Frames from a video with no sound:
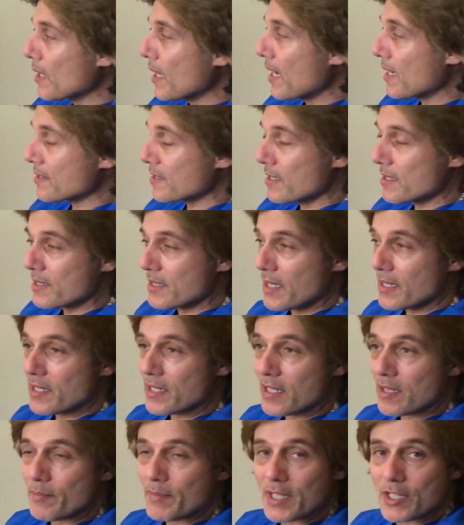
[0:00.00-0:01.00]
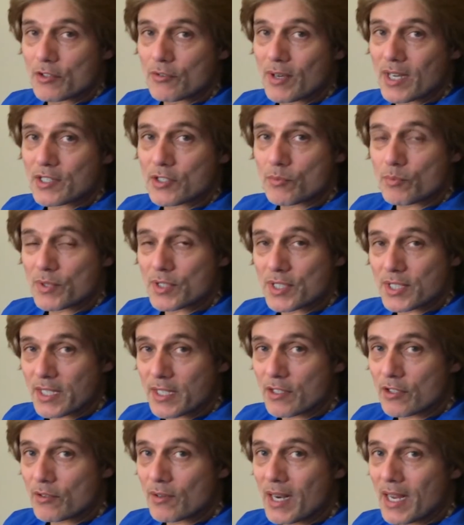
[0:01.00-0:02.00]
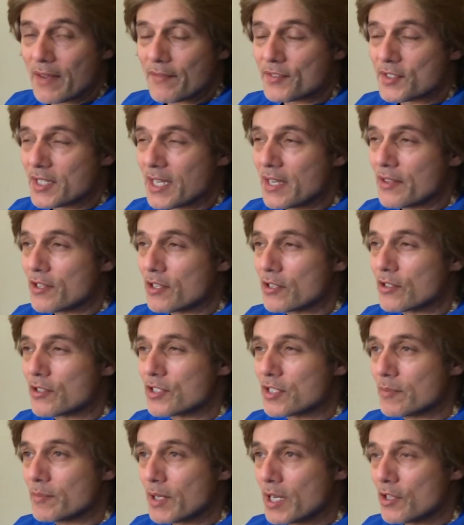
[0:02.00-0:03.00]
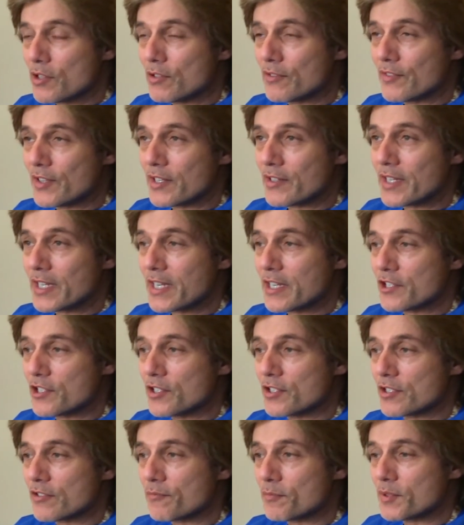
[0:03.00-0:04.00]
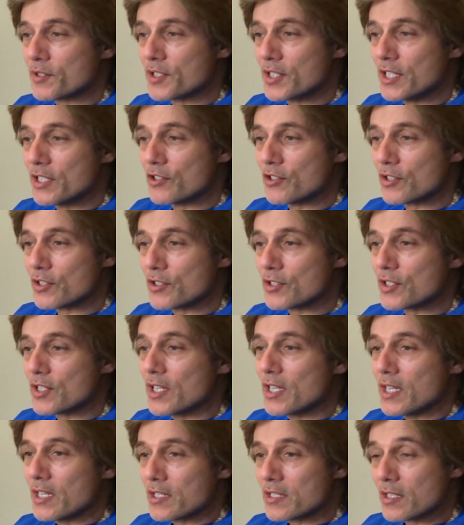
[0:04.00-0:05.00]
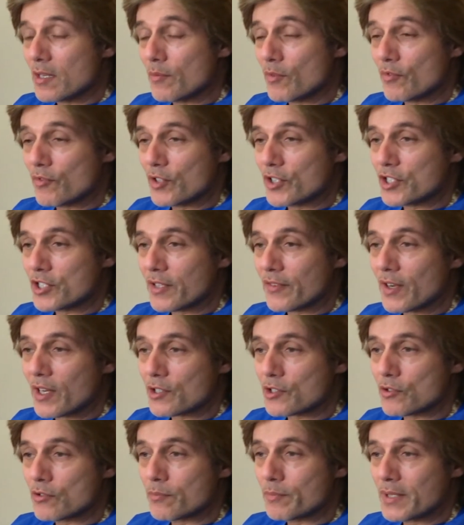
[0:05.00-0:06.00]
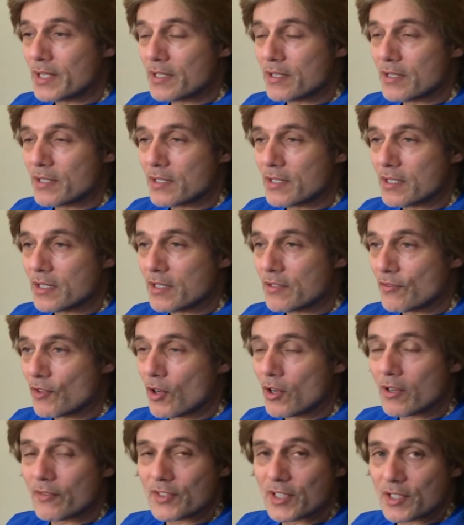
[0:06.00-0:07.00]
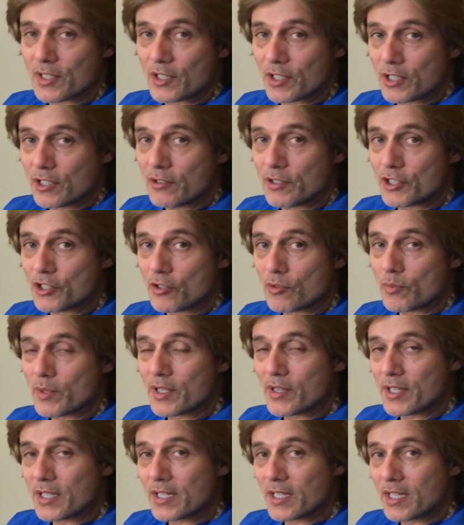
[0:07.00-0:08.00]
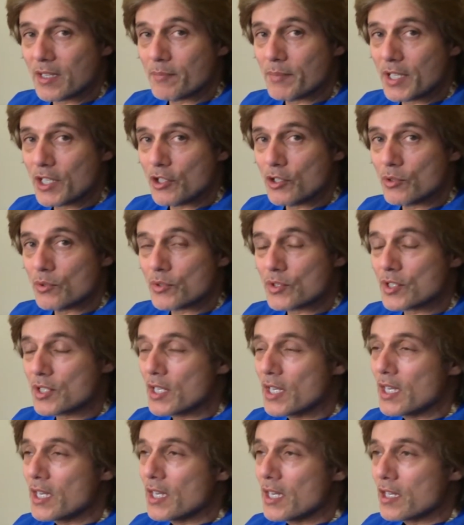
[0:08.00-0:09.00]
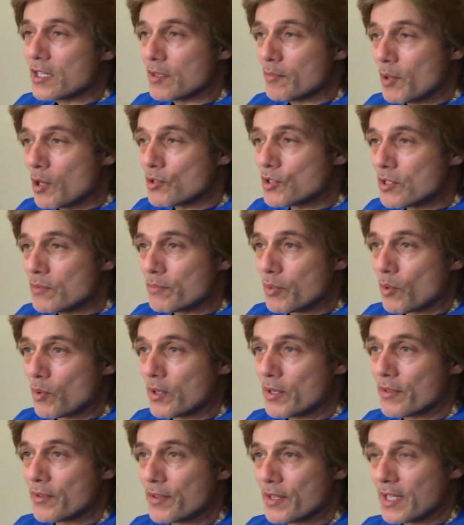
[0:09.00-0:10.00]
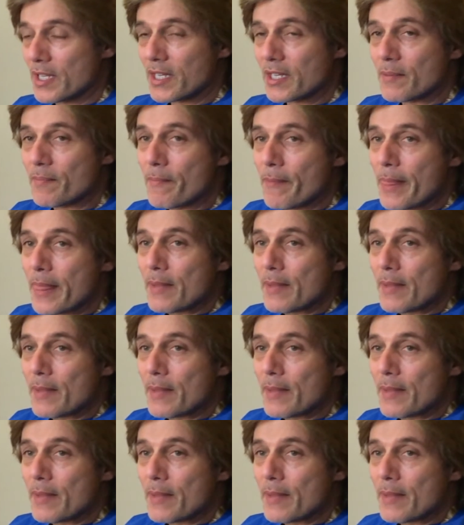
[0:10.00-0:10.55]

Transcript: As I said, it can be addressed with skin grafts, and there are some other variations of procedures, some of which I've also been involved in literature with, that can be used. The most important thing,